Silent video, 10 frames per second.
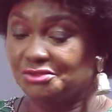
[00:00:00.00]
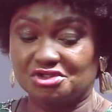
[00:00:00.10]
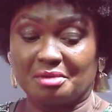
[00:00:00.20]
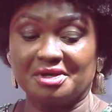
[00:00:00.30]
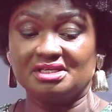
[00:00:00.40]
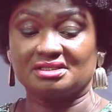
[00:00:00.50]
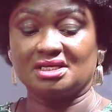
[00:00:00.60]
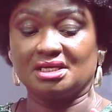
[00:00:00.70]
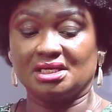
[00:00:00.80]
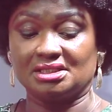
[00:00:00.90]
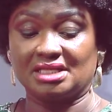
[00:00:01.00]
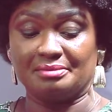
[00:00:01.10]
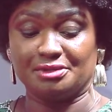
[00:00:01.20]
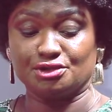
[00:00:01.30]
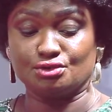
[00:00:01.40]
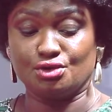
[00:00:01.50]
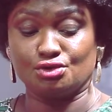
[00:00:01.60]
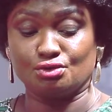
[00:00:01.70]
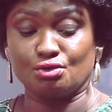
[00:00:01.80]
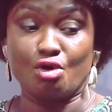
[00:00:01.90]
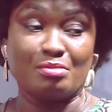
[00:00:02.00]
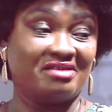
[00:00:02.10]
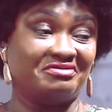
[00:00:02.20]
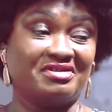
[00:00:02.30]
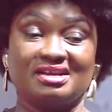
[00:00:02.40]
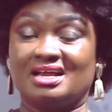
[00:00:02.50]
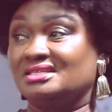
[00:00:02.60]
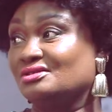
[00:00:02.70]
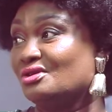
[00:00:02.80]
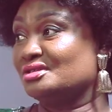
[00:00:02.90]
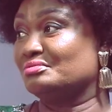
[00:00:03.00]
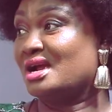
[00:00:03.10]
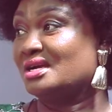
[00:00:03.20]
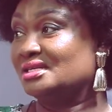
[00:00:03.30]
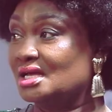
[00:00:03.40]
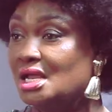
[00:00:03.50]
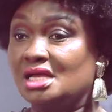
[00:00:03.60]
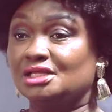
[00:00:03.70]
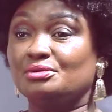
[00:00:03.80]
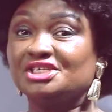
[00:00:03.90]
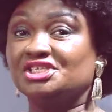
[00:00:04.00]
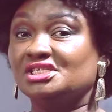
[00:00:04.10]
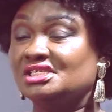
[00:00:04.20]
Somebody is thinking time is going, no, or my friend has gotten married. The mm-hmm. way she